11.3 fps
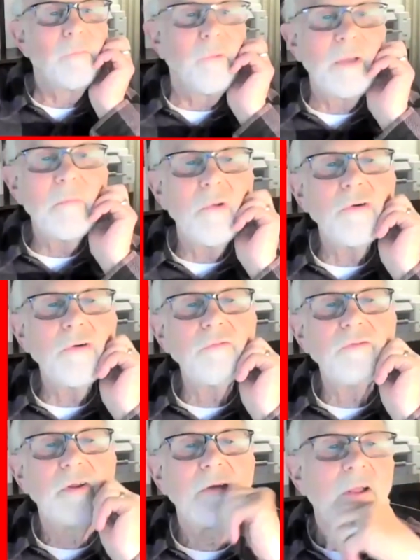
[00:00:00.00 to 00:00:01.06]
We
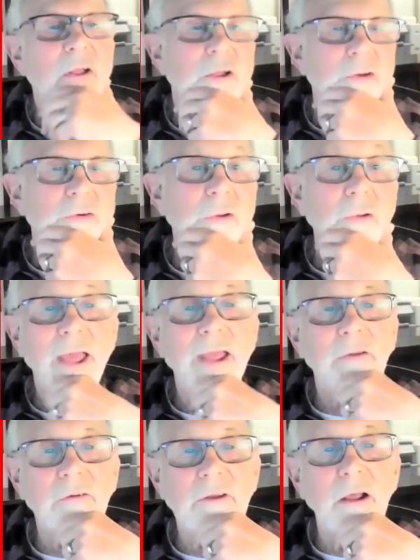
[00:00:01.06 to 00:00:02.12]
moved to
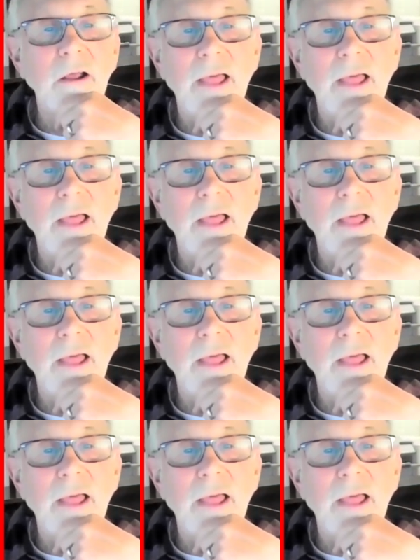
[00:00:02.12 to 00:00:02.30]
Lansdale